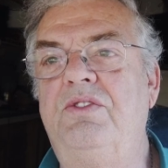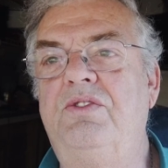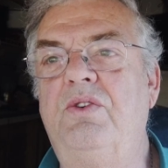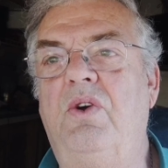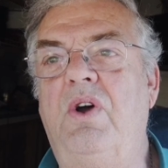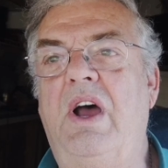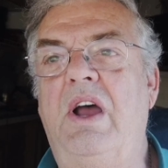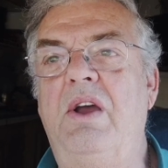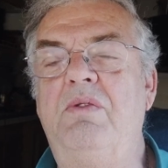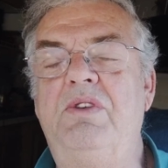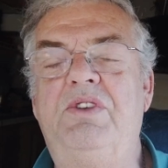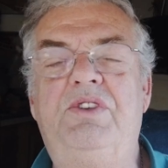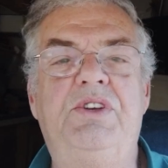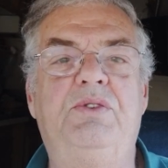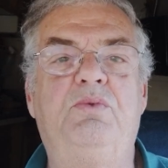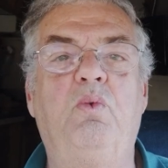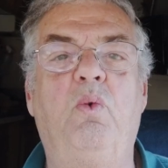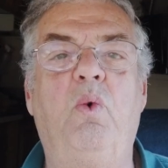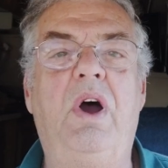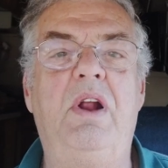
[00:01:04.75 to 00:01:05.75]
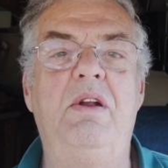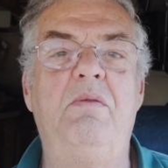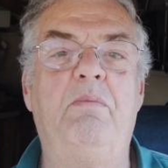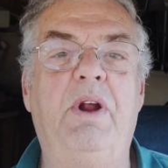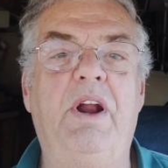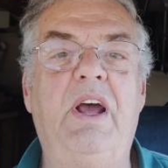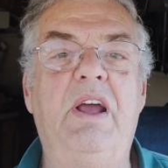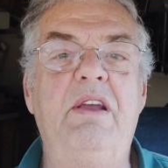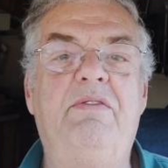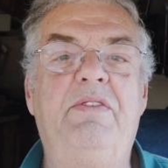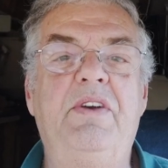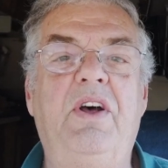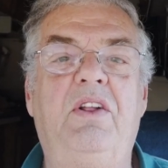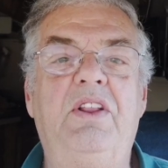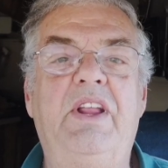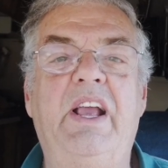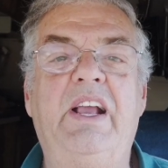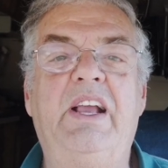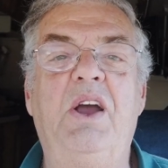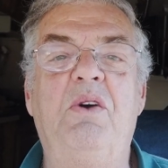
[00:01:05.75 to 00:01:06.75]
So I was just one, but I
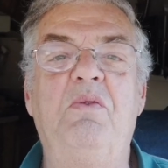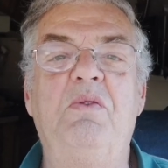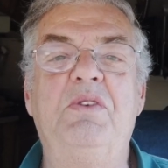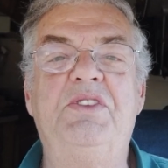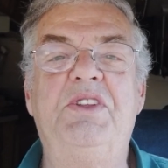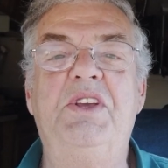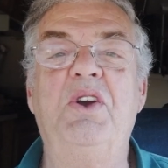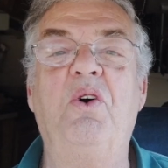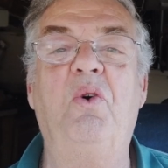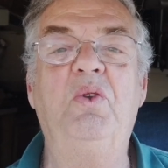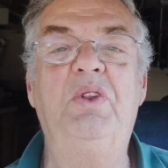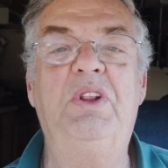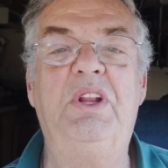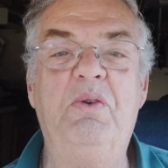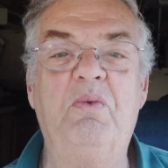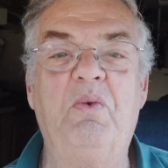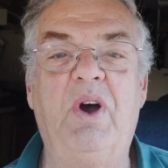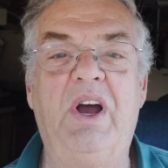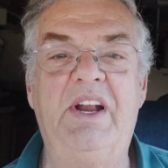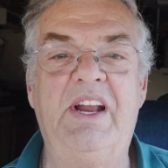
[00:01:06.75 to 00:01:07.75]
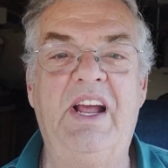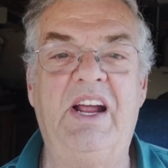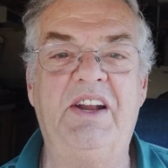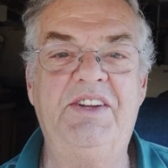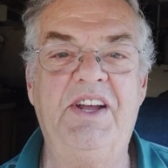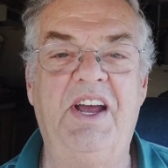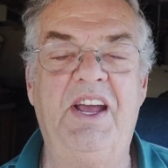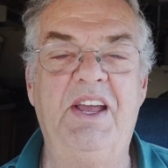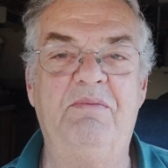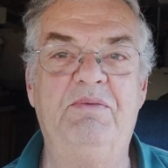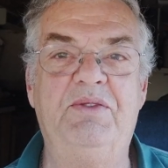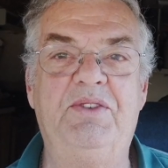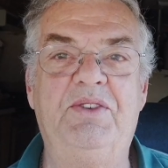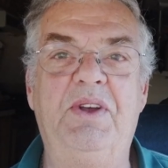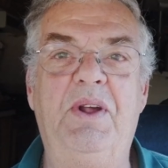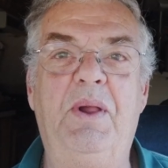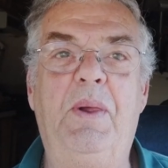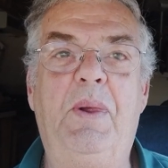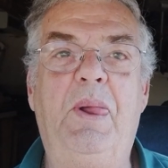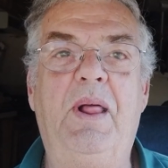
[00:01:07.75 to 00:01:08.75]
felt like I was the only one at
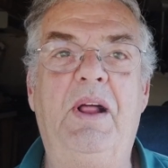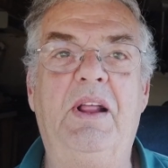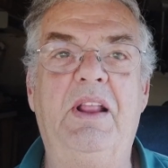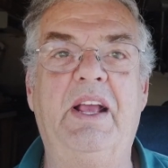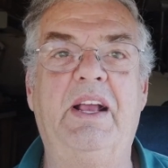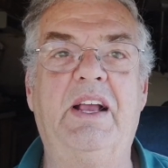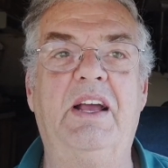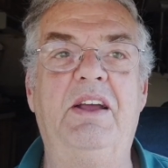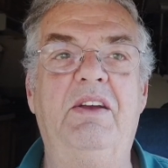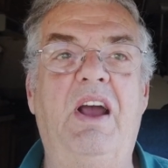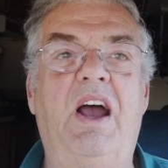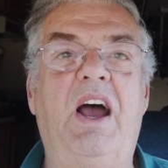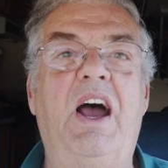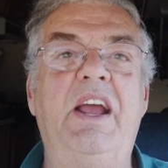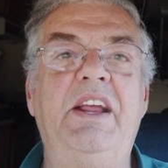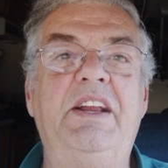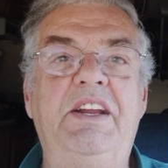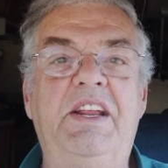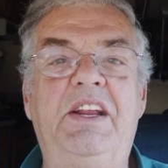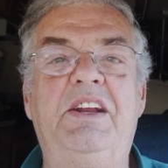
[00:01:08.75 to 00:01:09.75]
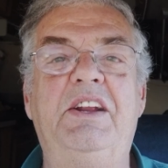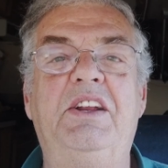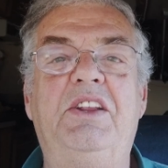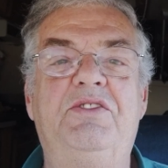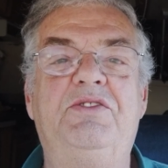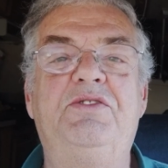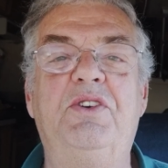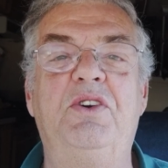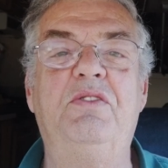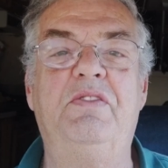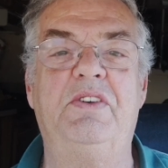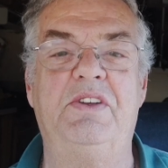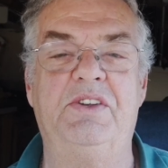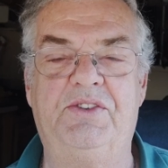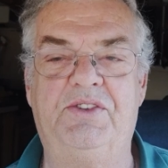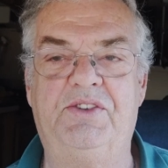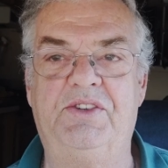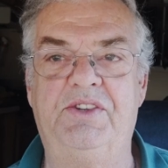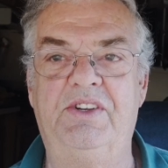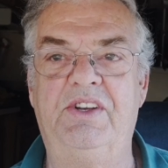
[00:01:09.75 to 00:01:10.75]
times. Like I needed
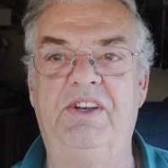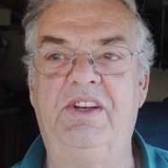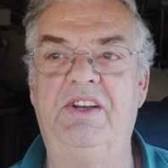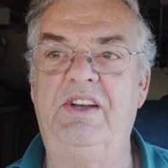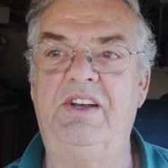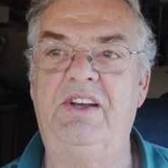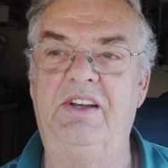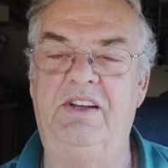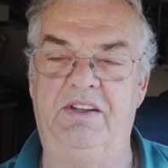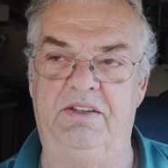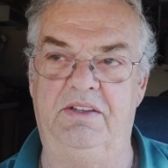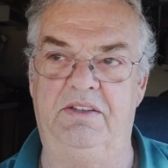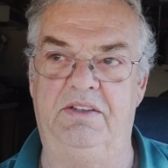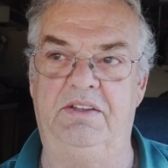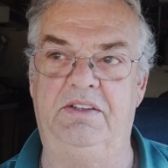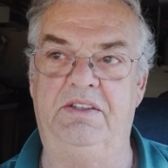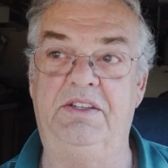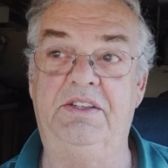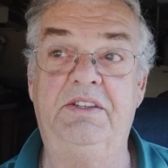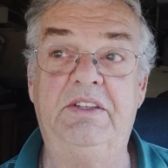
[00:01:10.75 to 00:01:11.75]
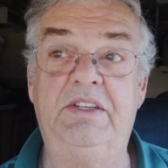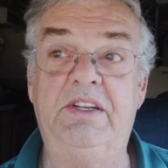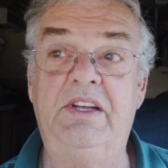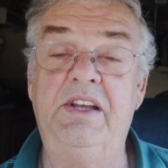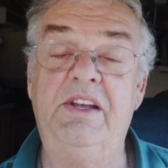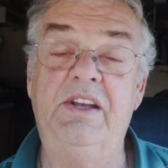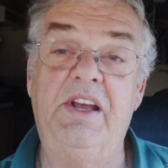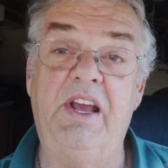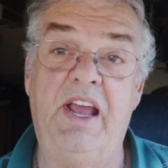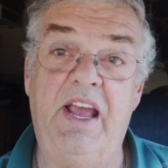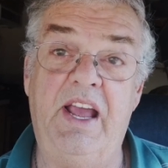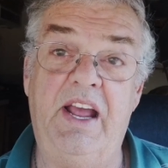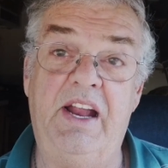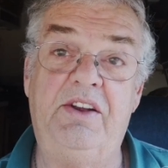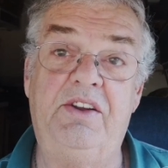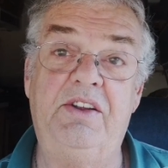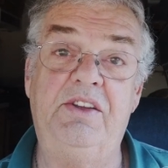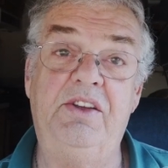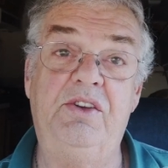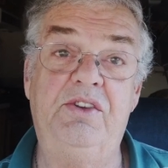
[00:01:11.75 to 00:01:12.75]
service.
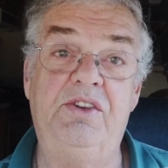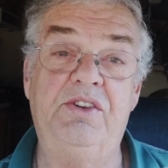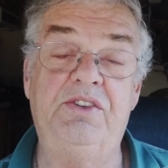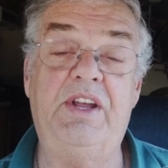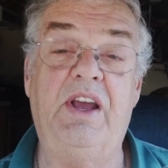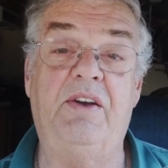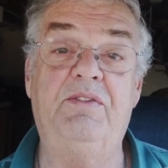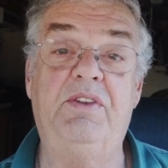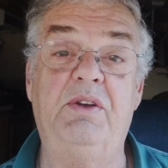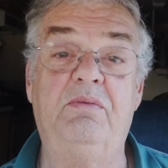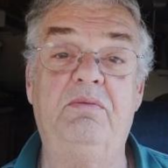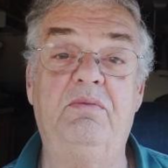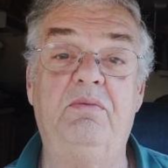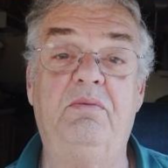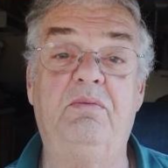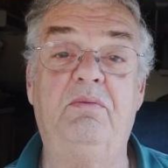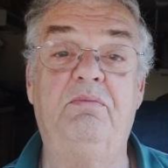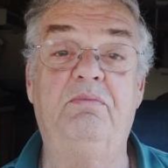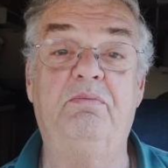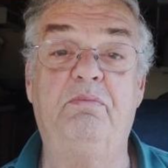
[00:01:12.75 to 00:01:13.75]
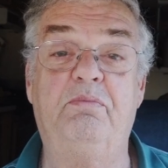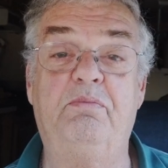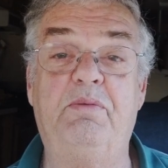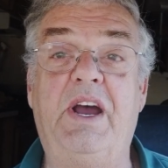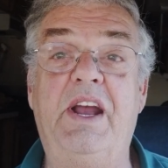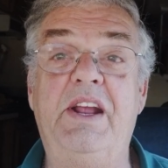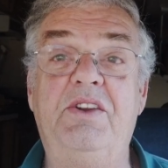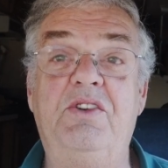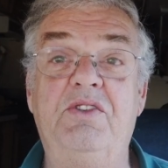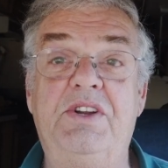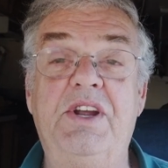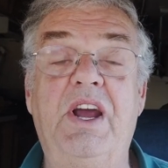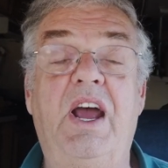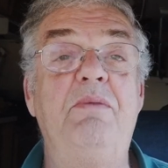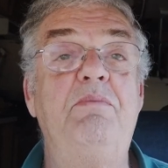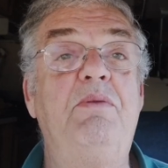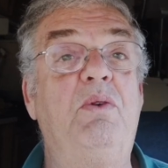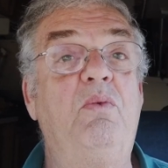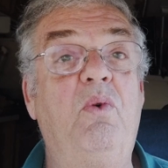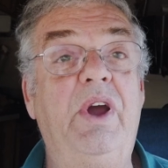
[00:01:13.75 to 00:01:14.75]
And you just have to bide your
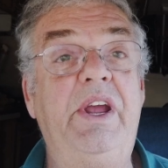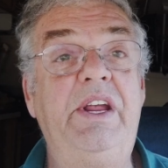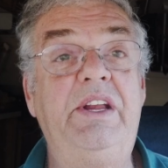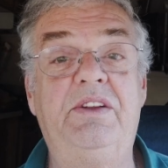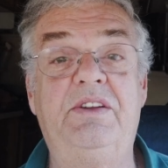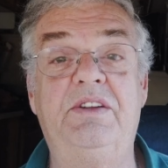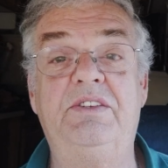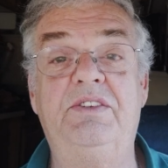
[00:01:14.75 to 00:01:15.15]
time and wait.